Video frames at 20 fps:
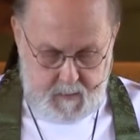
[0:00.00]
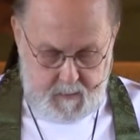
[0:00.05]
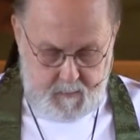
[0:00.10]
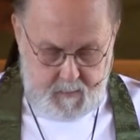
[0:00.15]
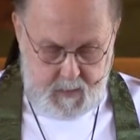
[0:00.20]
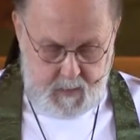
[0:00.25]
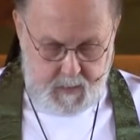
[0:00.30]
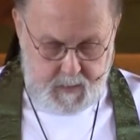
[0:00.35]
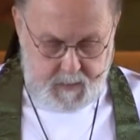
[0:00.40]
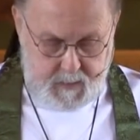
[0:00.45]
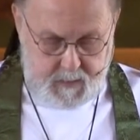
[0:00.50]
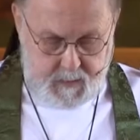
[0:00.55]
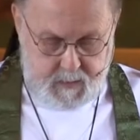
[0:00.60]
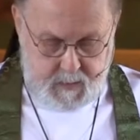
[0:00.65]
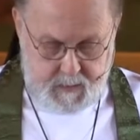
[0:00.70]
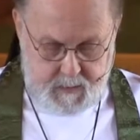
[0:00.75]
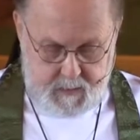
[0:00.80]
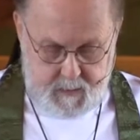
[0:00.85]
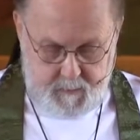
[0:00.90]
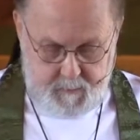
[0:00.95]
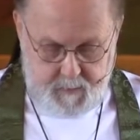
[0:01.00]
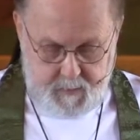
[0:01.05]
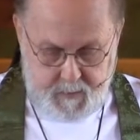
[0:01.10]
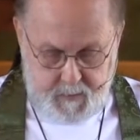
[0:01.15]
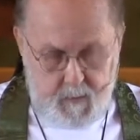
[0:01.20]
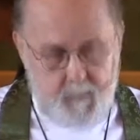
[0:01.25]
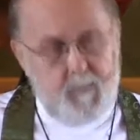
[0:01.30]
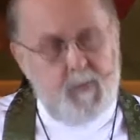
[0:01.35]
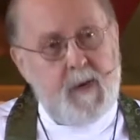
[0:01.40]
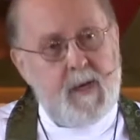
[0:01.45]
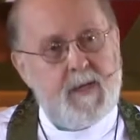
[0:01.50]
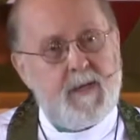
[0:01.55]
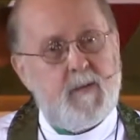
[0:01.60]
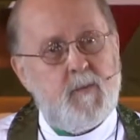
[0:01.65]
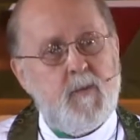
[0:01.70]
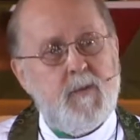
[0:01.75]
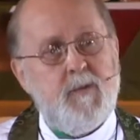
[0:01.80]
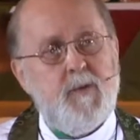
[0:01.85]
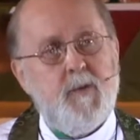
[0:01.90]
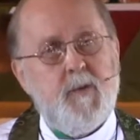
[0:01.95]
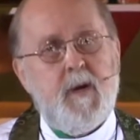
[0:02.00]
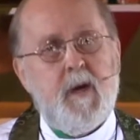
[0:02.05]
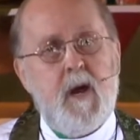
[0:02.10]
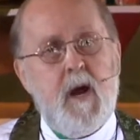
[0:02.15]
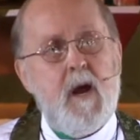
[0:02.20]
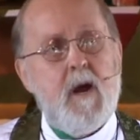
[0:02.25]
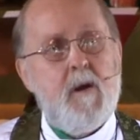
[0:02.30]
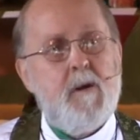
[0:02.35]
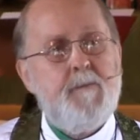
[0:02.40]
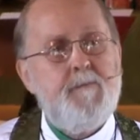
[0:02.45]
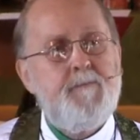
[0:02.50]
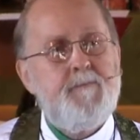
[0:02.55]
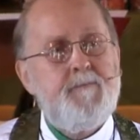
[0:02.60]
Peterson says simply, you're blessed when you care.